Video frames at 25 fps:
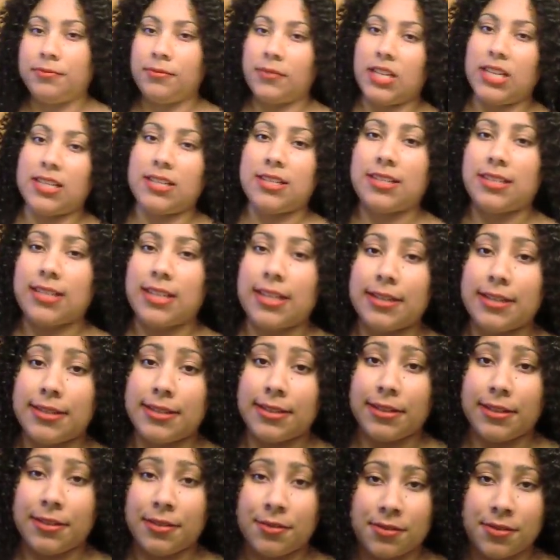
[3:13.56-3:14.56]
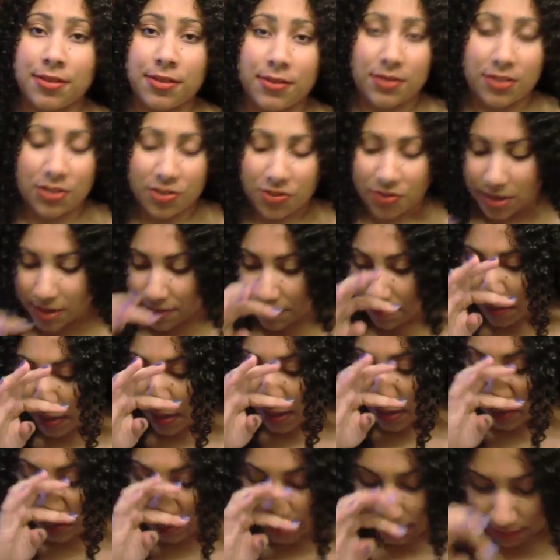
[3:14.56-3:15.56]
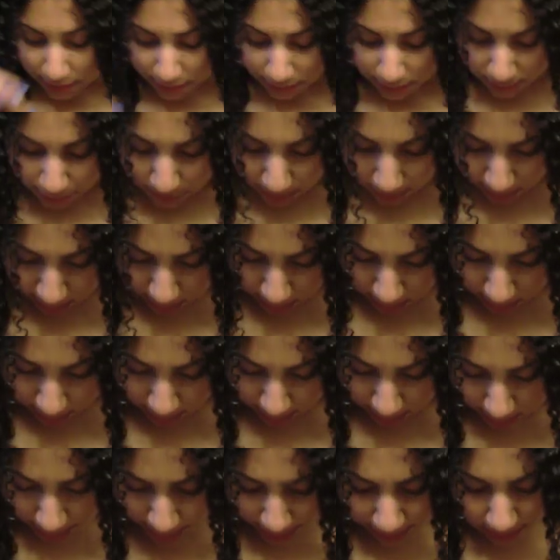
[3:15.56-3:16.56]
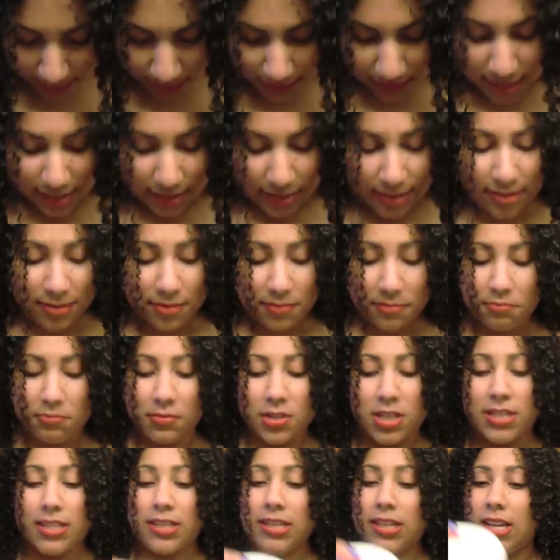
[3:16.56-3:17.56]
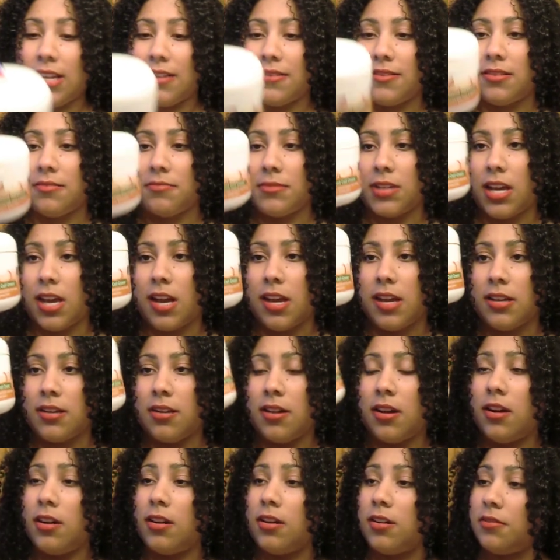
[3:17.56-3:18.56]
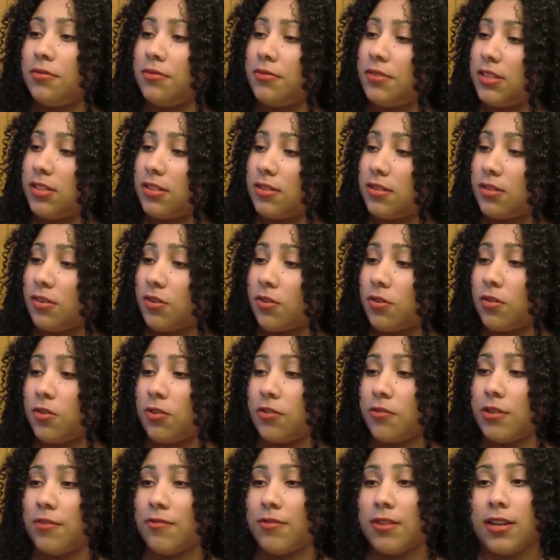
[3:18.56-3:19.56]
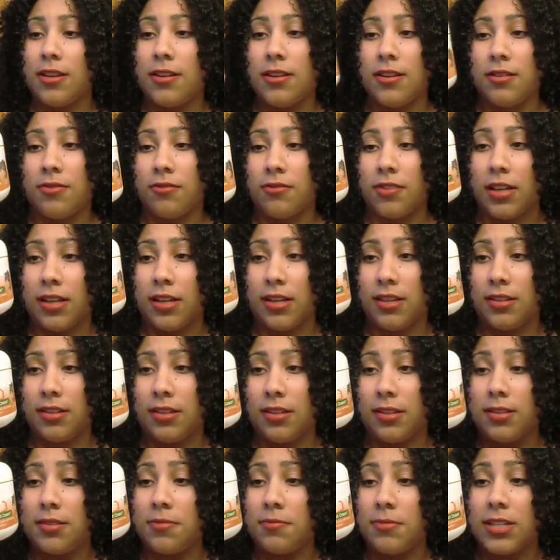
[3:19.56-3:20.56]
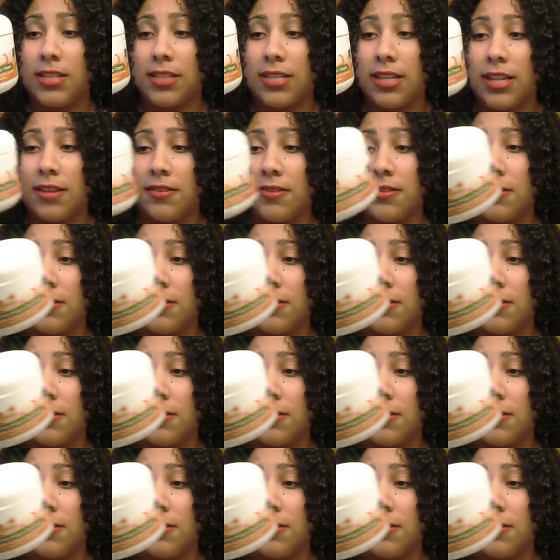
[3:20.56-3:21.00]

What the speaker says: because it's hot as hell, so it's drying fast. This must have some kind of, this is a curl cream, right? Right. This must have